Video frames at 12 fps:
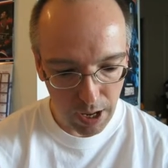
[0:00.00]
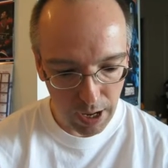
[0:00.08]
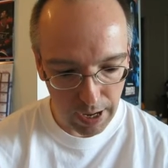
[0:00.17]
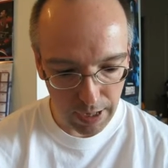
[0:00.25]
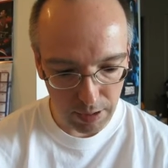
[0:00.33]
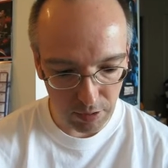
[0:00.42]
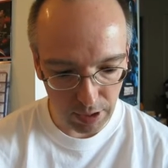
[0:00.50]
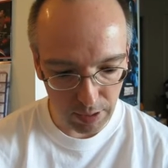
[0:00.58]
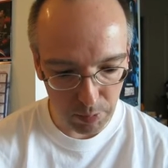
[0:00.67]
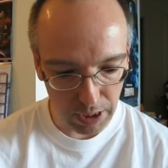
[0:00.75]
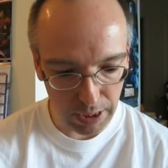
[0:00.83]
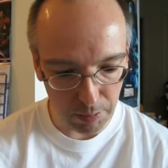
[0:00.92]

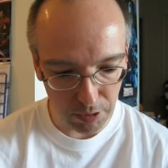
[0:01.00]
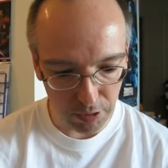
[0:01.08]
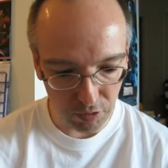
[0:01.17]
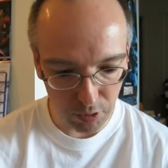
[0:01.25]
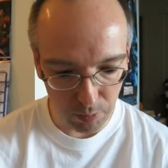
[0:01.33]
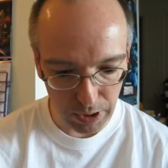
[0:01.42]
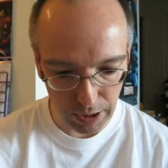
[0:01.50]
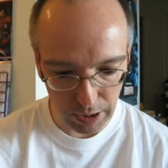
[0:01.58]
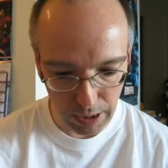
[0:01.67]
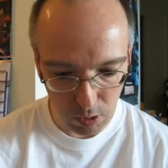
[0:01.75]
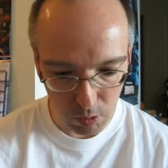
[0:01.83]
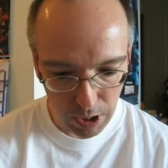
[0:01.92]
And being able to zoom in and
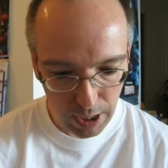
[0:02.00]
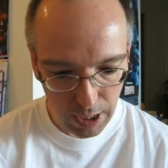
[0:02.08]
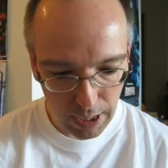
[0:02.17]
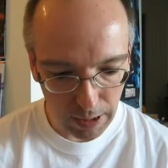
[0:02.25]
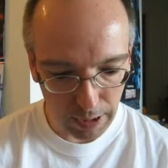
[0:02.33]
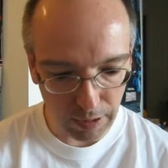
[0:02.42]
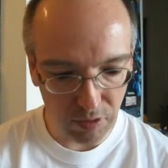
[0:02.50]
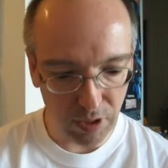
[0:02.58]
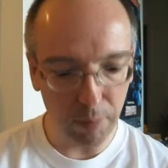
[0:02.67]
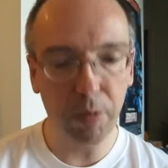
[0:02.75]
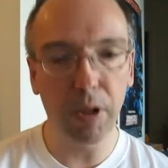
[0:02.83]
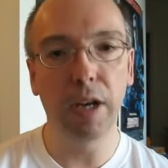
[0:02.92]
out. And like I said,
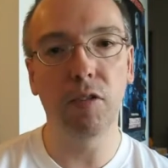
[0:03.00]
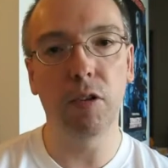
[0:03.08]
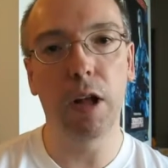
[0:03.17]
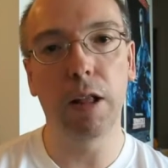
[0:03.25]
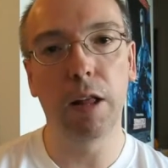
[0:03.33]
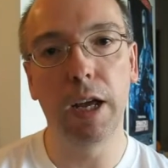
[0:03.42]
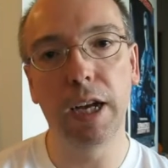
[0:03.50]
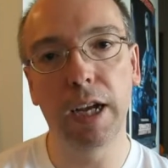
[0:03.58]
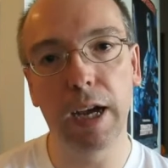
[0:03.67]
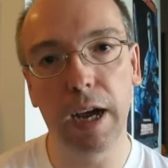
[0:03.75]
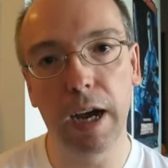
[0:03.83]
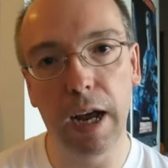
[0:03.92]
it plays a lot like
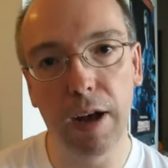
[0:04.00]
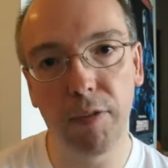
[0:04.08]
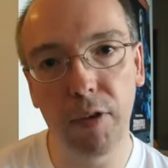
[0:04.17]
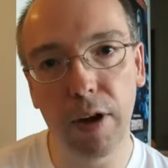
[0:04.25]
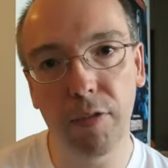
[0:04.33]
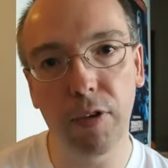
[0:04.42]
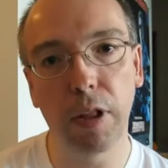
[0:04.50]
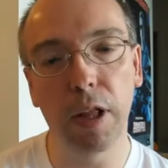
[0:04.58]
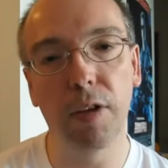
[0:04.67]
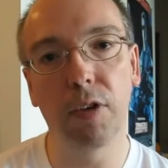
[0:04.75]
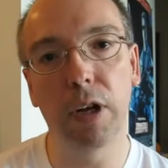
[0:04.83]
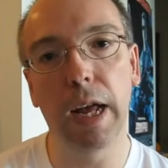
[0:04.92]

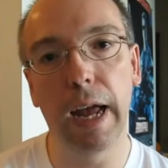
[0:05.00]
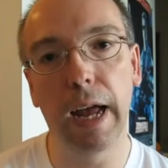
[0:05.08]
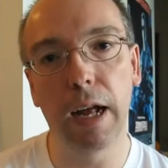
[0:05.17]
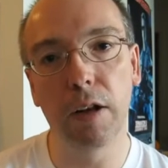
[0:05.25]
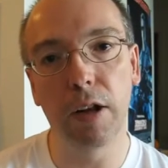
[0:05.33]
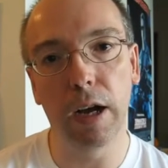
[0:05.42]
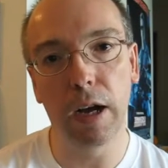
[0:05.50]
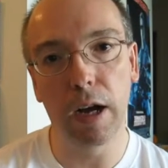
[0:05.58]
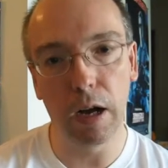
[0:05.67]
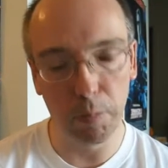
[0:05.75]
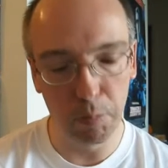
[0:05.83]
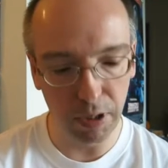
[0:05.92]
FF11 and
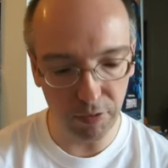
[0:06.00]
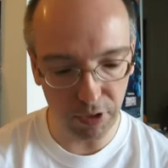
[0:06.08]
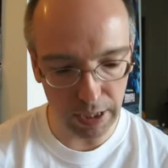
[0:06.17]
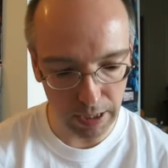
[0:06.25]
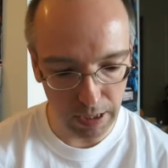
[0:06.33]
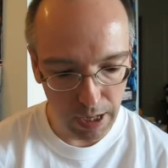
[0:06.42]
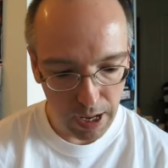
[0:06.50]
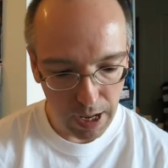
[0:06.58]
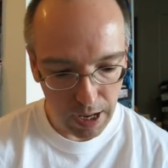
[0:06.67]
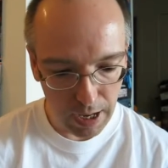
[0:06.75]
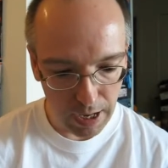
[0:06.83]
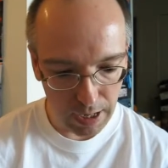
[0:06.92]
Oblivion,
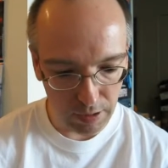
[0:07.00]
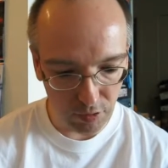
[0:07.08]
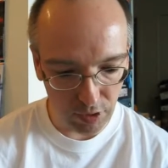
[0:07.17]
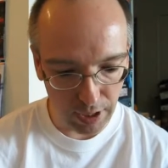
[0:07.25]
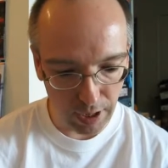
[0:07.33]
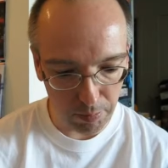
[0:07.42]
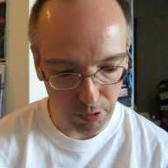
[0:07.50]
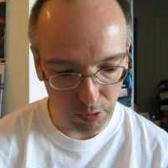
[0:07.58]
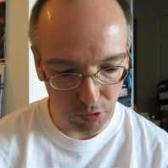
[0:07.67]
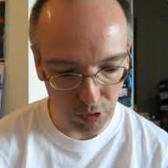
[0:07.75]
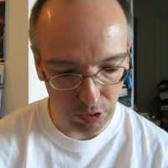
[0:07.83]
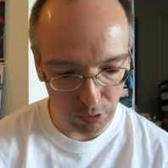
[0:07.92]
Diablo
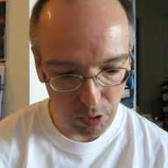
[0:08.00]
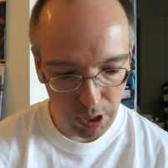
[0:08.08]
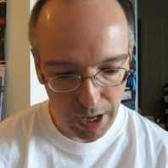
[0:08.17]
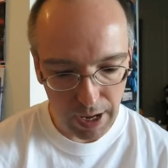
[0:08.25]
2.